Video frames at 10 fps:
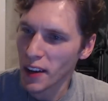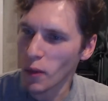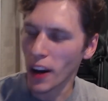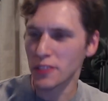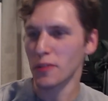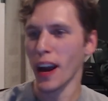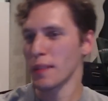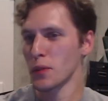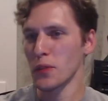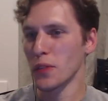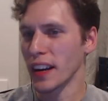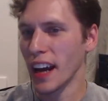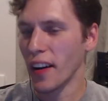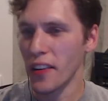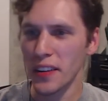watch rat movie right
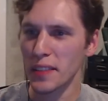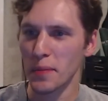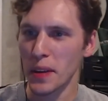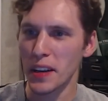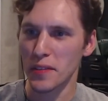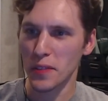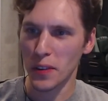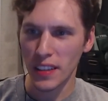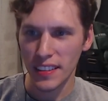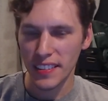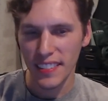now. I don't need to be here for it.